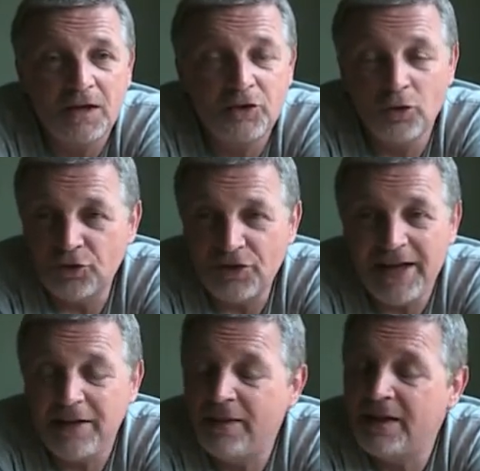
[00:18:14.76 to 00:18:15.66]
Don't say
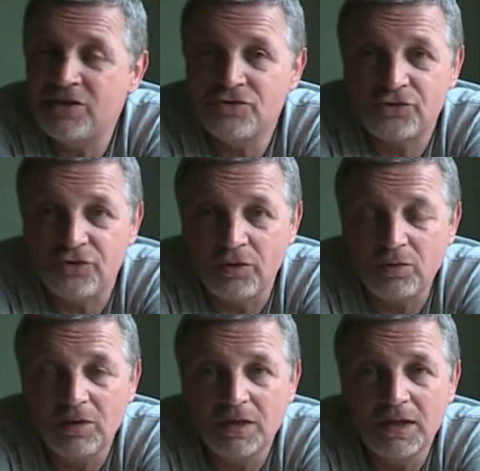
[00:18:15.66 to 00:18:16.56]
anything that isn't
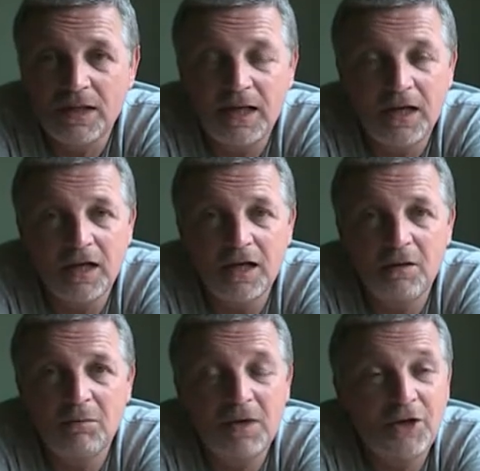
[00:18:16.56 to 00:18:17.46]
true,
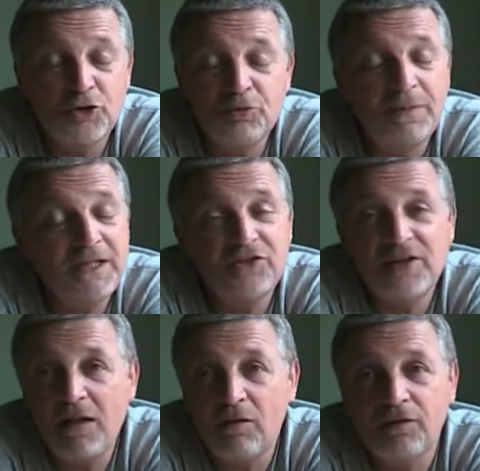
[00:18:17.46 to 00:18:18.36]
and just be
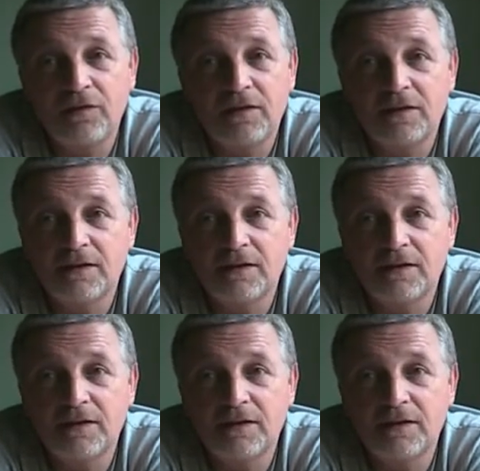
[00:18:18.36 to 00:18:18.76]
yourself.